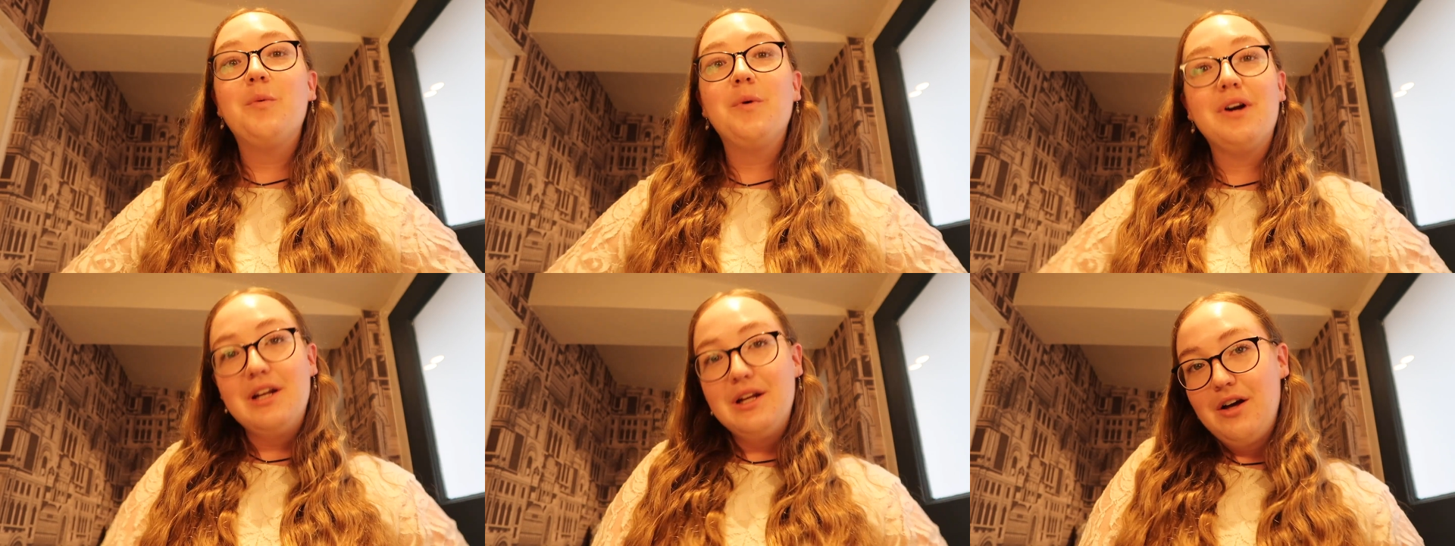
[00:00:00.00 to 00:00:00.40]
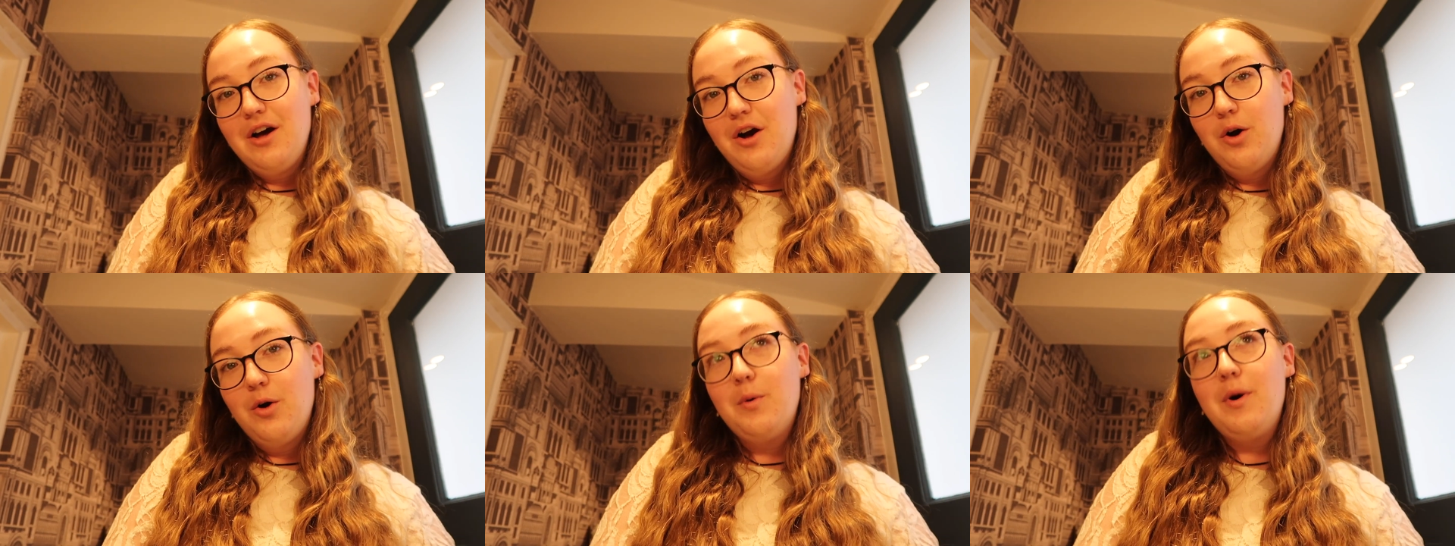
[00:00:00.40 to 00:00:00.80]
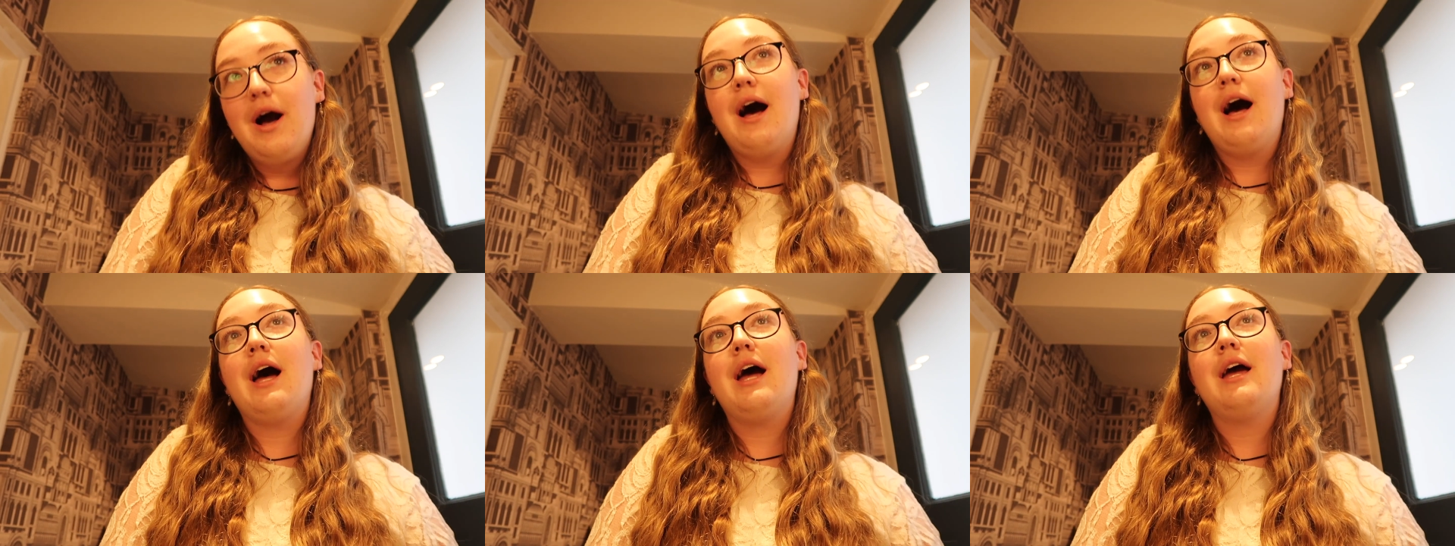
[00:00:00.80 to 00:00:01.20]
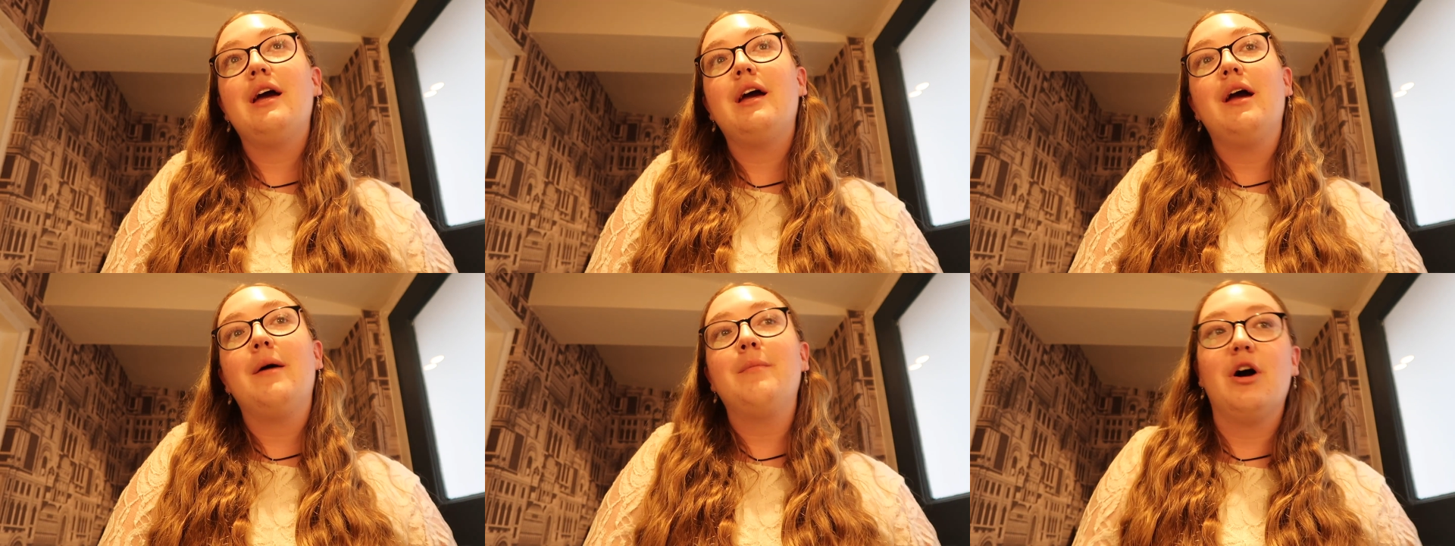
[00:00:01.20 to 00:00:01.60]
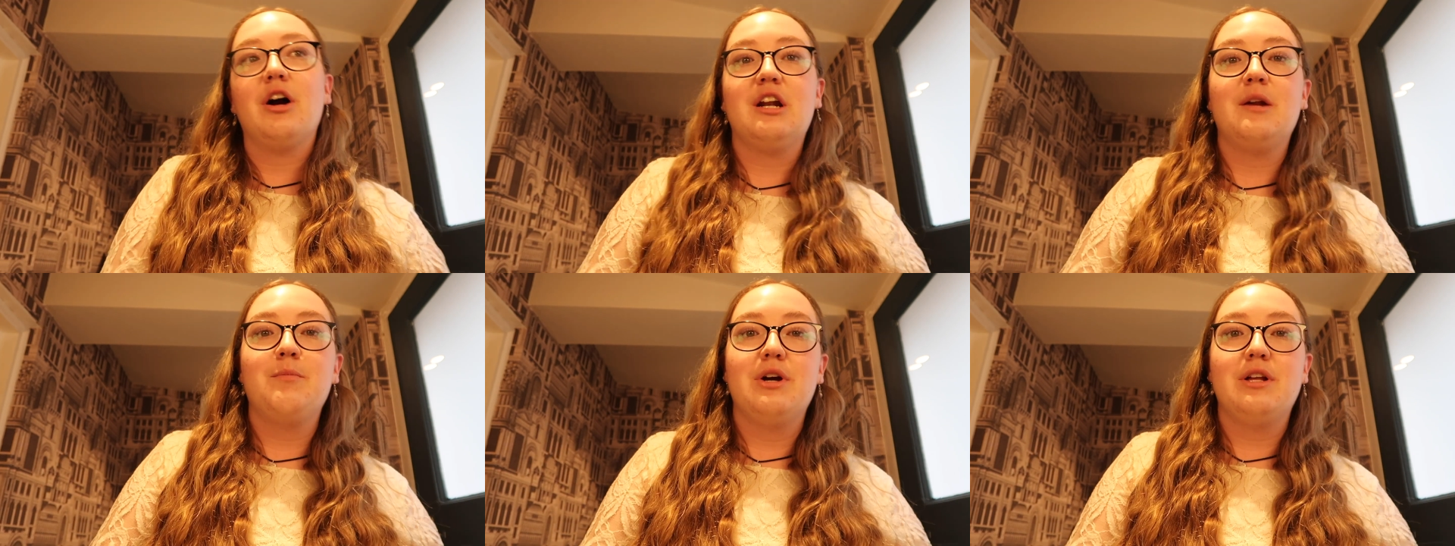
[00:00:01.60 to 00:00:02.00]
We're gonna go. I am not
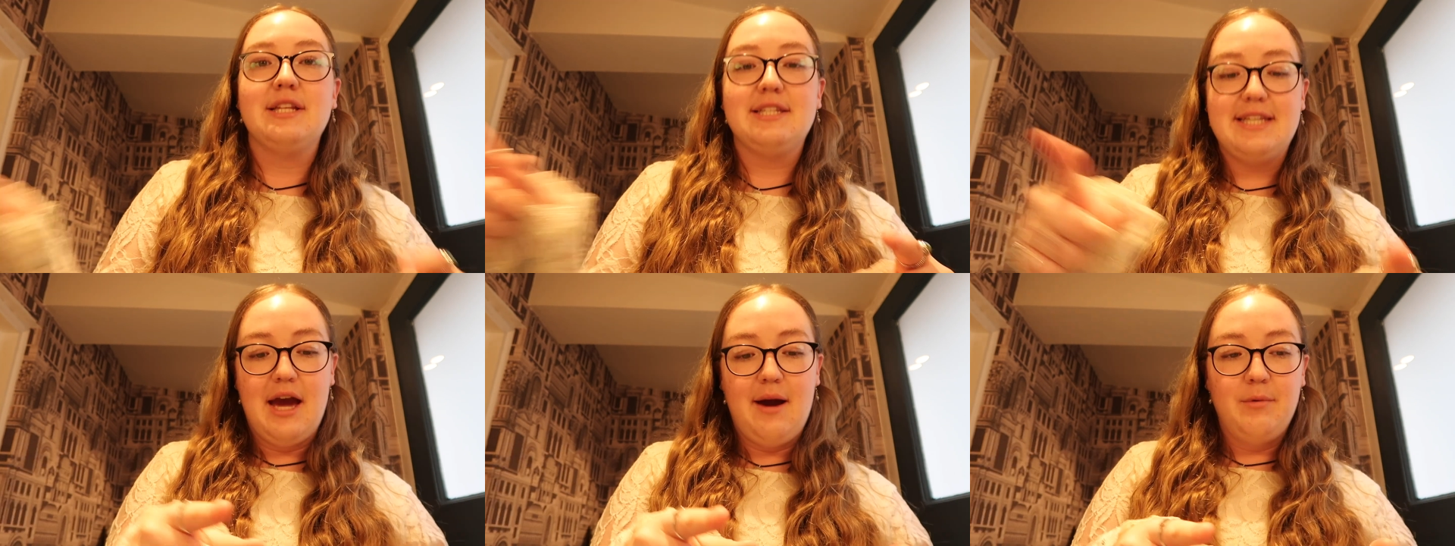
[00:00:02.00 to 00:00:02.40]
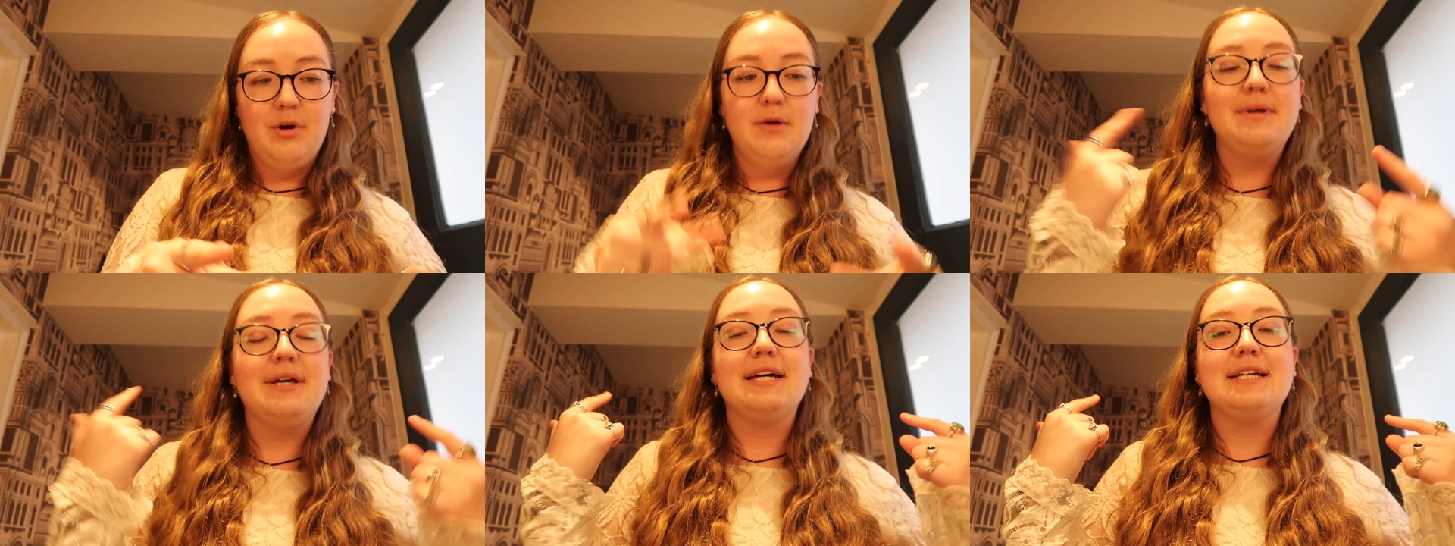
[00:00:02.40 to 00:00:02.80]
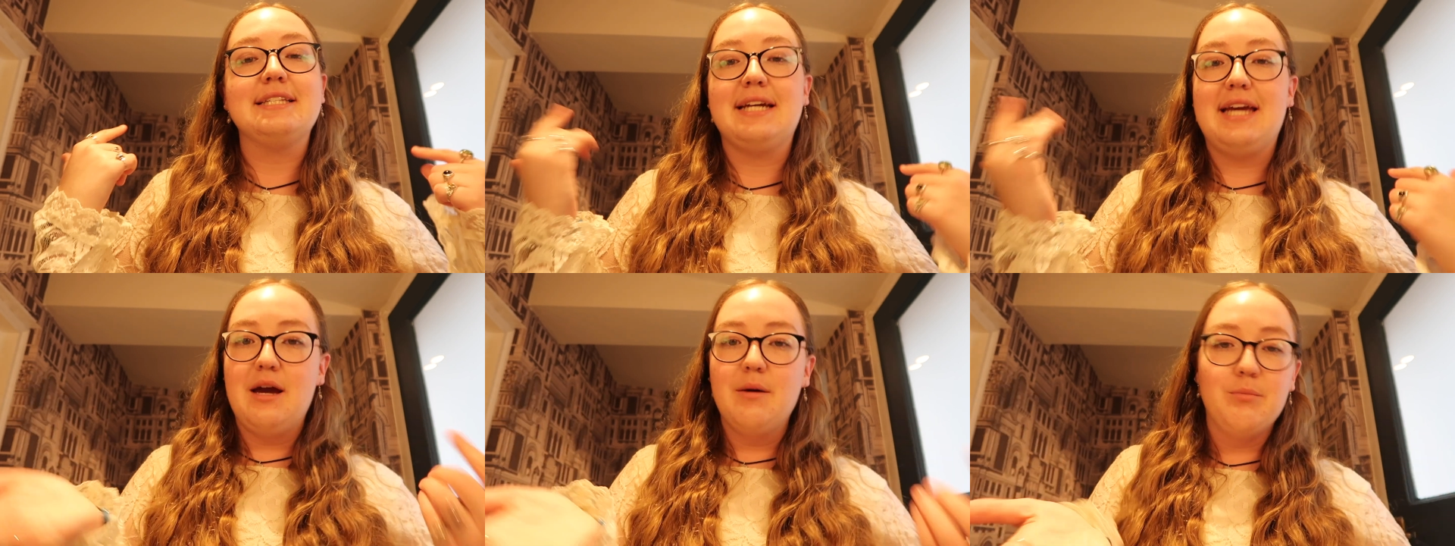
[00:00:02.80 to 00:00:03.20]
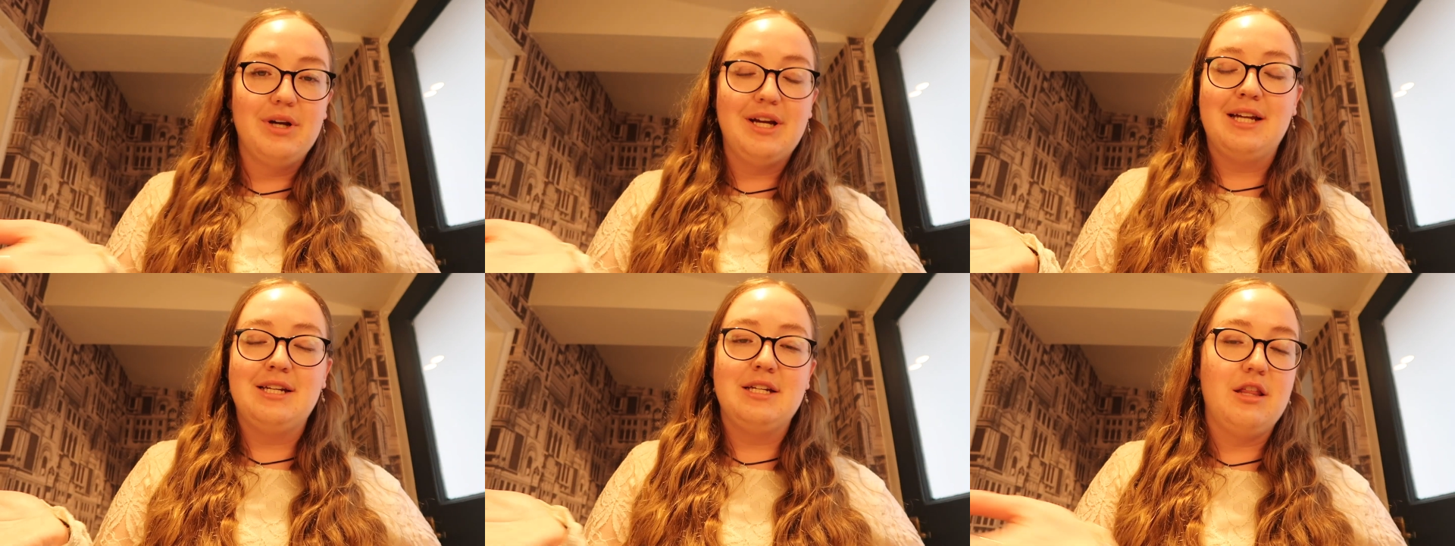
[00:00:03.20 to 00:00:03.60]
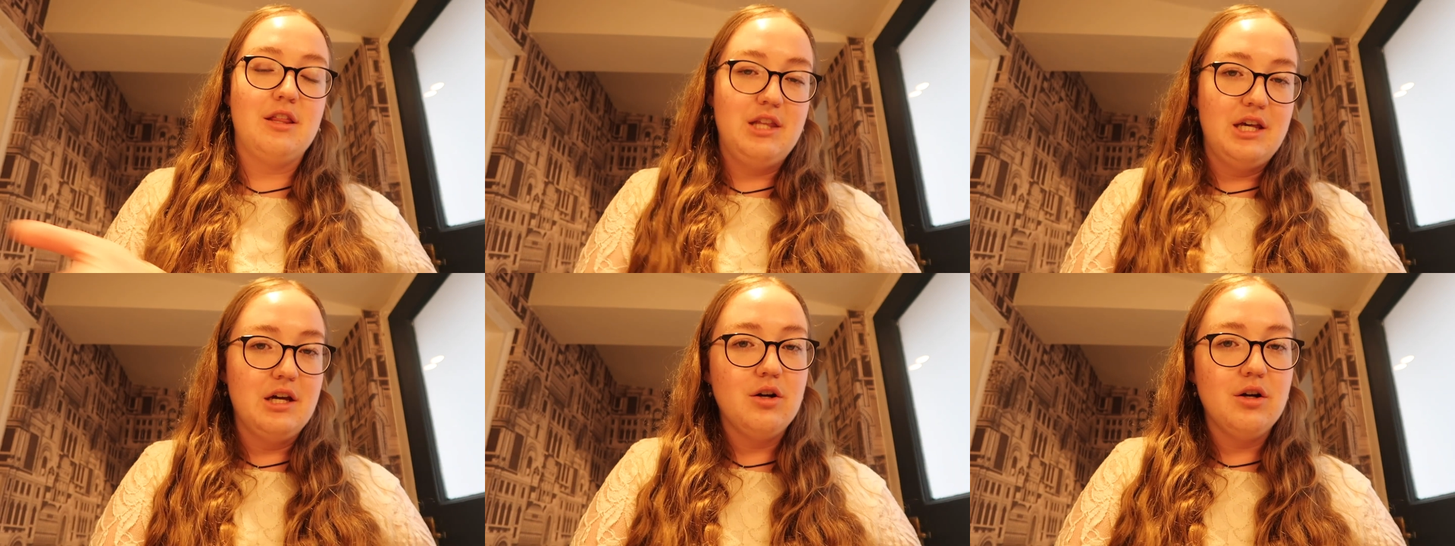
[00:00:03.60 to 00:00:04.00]
gonna bring this camera because I can't bring it into the
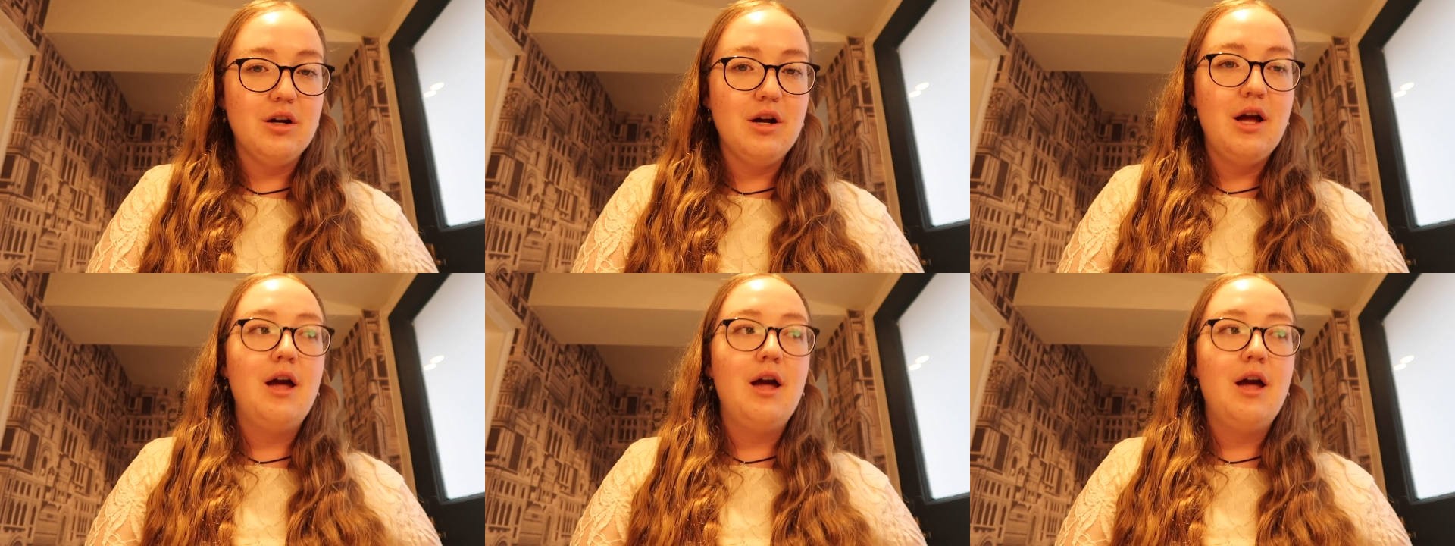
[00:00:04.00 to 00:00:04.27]
theater.